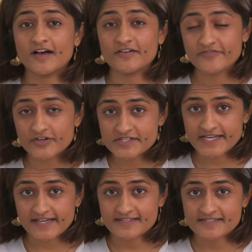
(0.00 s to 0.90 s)
A
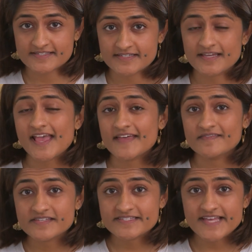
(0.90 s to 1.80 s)
vertex
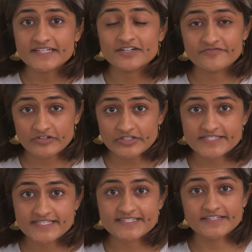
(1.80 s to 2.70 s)
and the set of
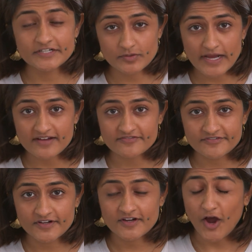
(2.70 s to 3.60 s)
vertices in a graph
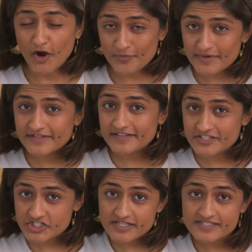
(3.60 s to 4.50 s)
are really
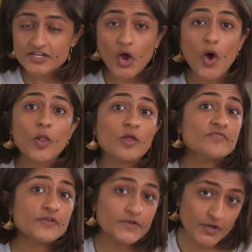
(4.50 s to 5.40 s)
just all
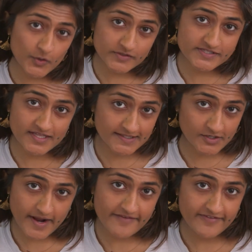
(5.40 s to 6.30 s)
of the nodes that the
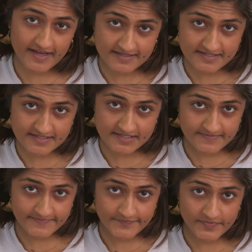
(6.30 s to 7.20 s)
graph has.
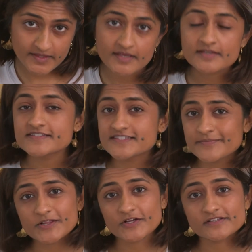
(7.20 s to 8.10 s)

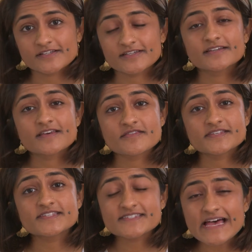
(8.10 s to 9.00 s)
Similarly,
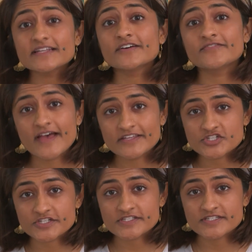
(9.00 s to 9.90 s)
the set of
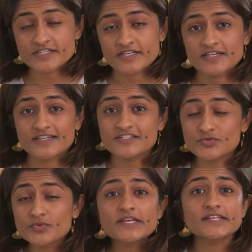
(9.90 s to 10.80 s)
edges is
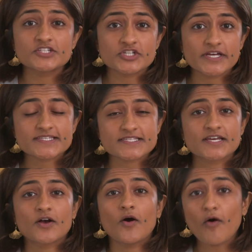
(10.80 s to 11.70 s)
really just
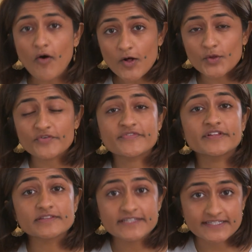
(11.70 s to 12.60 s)
all of
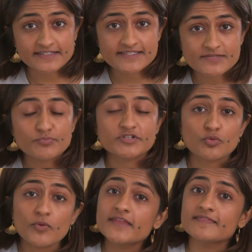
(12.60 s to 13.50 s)
the links
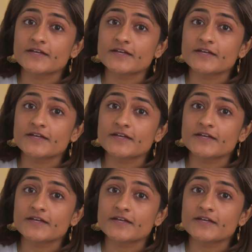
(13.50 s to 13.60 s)
between